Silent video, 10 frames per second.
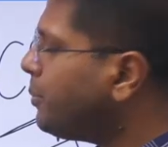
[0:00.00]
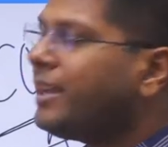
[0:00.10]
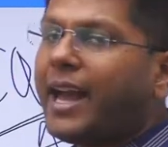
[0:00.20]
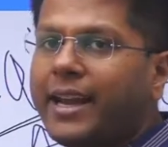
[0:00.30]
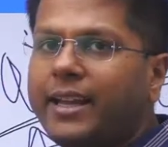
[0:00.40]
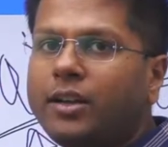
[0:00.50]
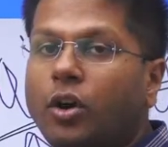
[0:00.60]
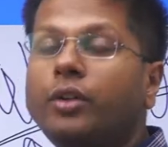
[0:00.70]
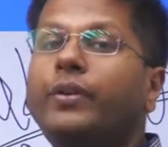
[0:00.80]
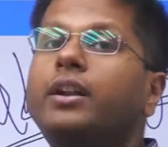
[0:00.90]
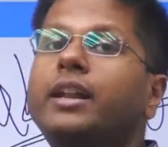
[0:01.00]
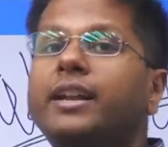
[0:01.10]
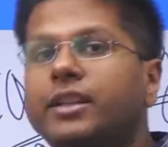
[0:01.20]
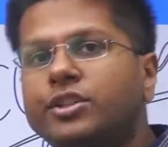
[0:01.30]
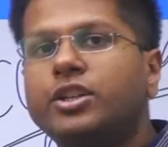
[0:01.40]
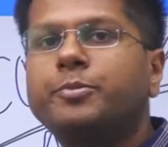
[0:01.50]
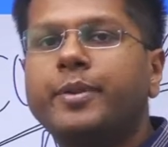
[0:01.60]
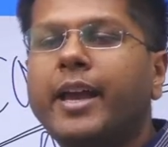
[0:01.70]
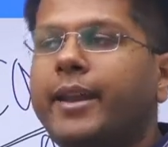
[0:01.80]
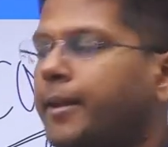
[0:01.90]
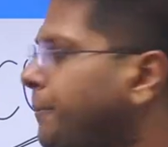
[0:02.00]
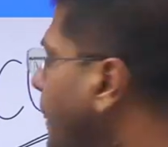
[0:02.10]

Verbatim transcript: be carrying, or will Indian ships be carrying?